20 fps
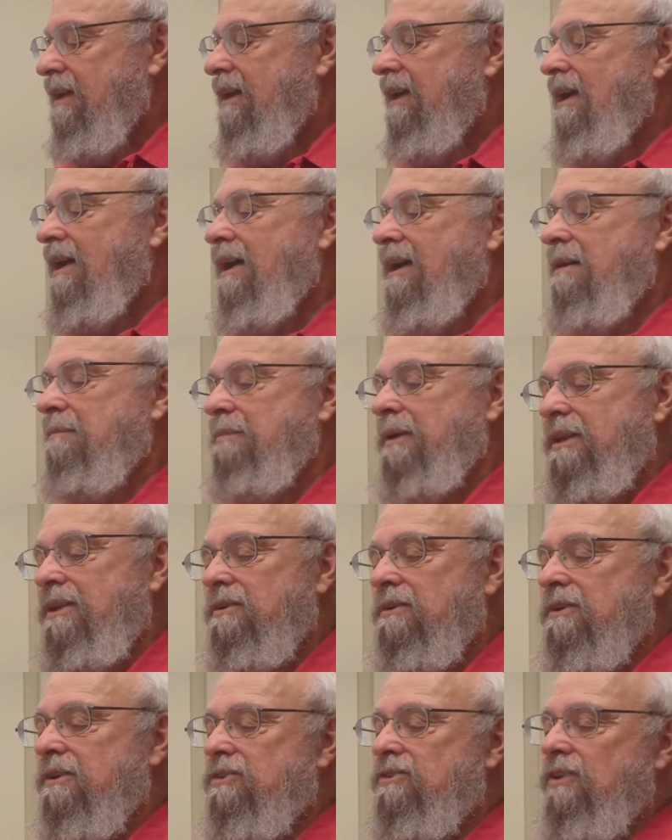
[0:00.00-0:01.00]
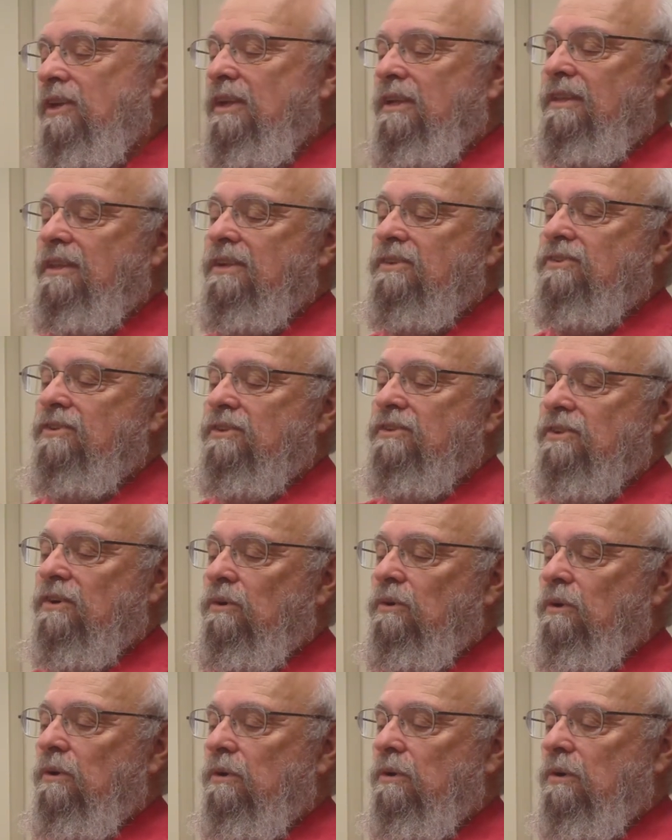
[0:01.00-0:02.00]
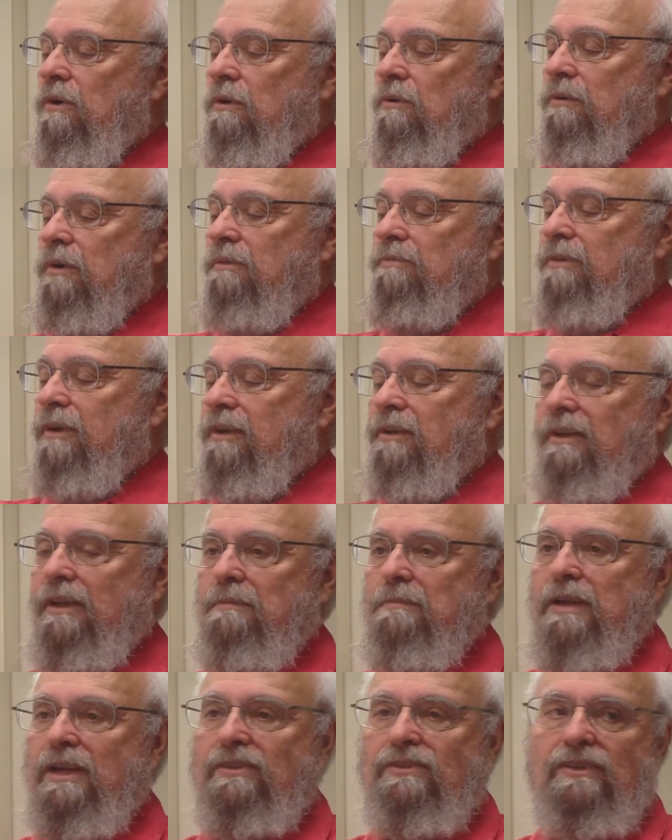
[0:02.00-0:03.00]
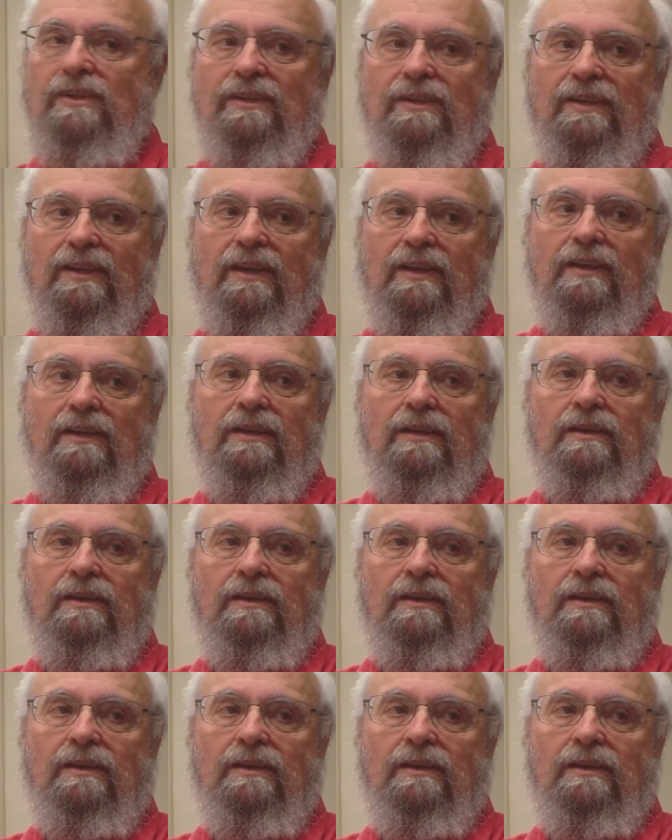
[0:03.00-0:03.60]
Yeah, but you can see this is a horrifically messy thing,